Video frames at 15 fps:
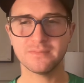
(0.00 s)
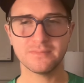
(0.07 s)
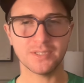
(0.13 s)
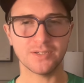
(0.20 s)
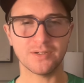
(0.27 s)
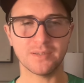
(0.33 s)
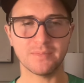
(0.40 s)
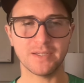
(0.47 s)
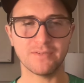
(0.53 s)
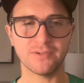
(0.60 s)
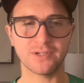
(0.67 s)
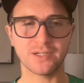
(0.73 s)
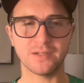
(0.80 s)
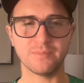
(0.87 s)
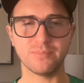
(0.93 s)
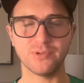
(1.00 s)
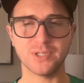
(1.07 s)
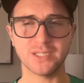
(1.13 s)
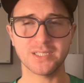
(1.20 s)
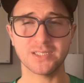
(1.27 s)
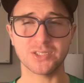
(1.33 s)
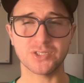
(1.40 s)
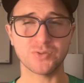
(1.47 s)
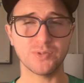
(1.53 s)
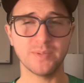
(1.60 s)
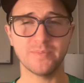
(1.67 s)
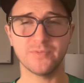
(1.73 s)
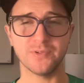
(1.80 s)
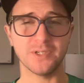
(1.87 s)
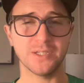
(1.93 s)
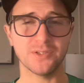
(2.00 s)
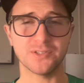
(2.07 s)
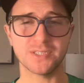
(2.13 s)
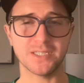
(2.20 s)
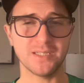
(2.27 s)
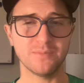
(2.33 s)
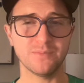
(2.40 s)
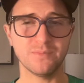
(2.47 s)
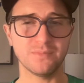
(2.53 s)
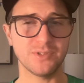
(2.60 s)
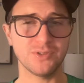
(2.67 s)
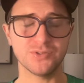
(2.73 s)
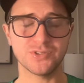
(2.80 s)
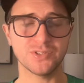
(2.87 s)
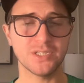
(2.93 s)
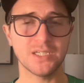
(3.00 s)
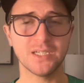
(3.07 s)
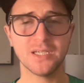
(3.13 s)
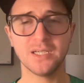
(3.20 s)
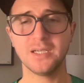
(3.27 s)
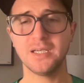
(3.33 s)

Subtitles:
You know, I'm never going to predict a sweep for either team usually,